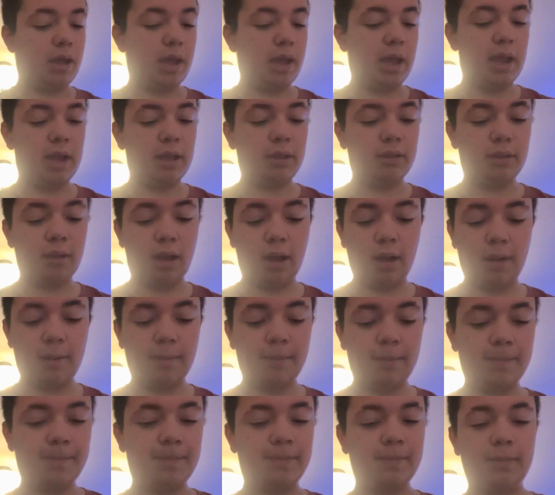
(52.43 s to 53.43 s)

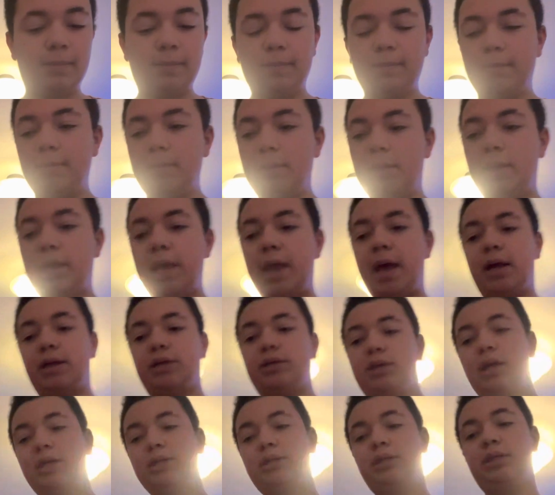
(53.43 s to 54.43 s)
And yeah,
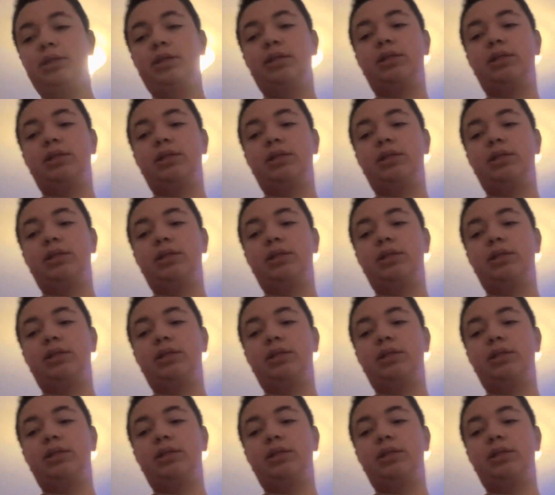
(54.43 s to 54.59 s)
so as you can